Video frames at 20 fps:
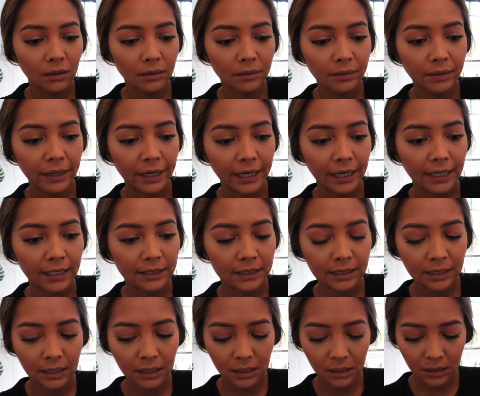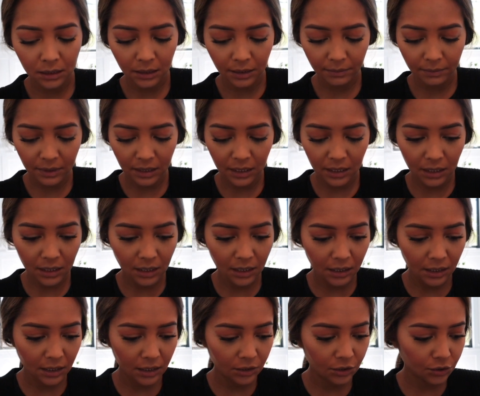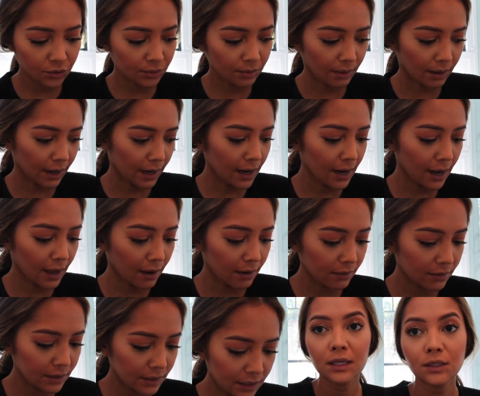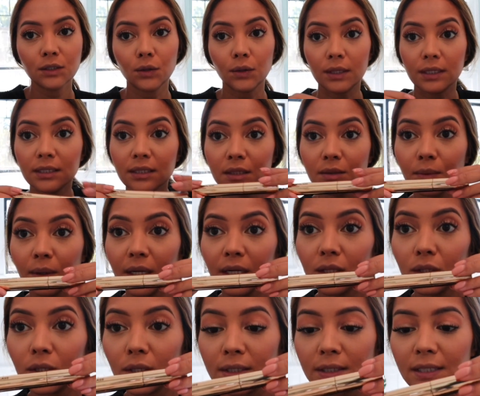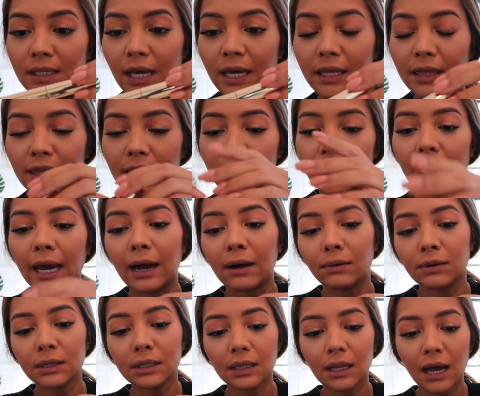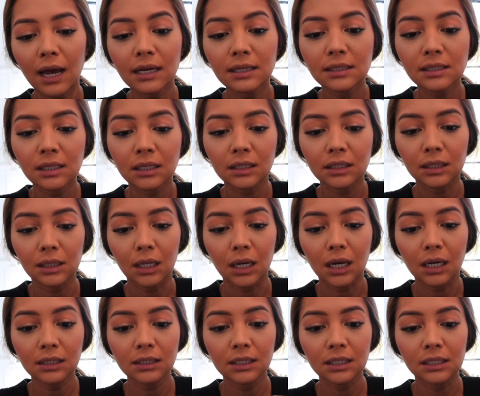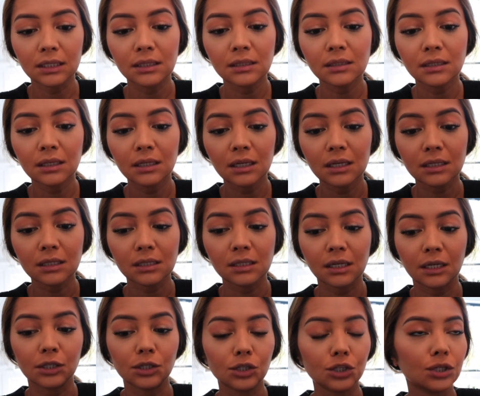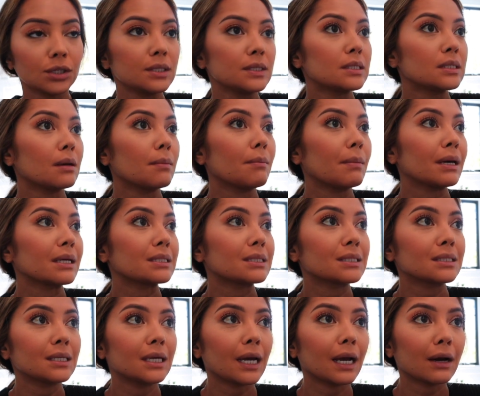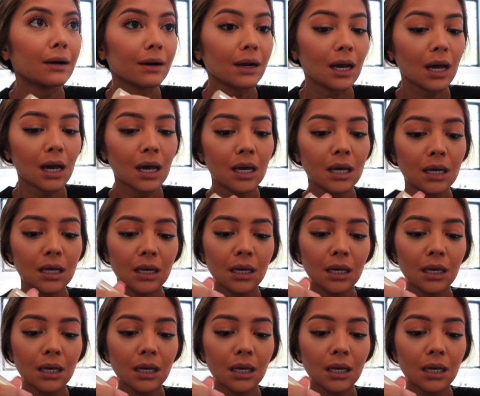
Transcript: All right, let me try it out. This is what it looks like, the Hourglass Unlocked Instant Extensions Mascara.